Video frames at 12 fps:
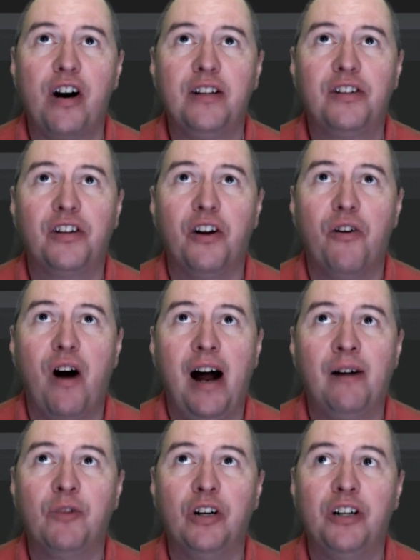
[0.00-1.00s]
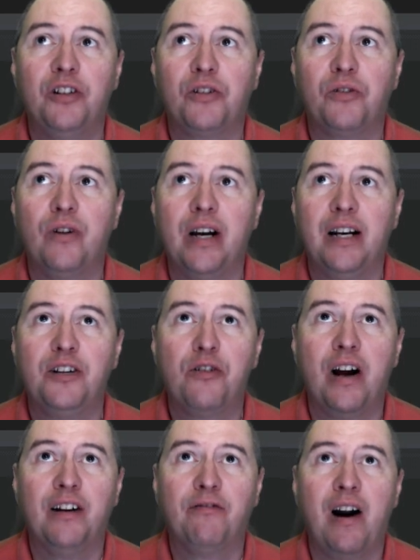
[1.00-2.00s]
so I'm going to just go ahead and try
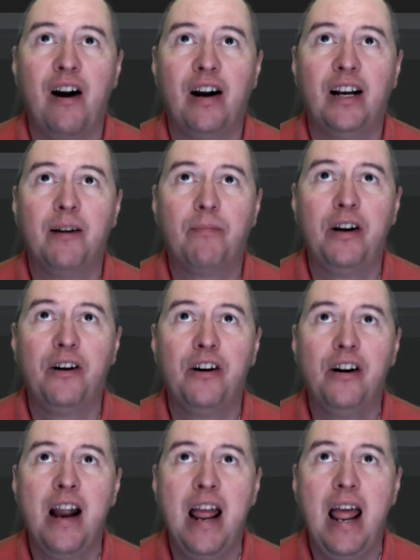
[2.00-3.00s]
to fire it up here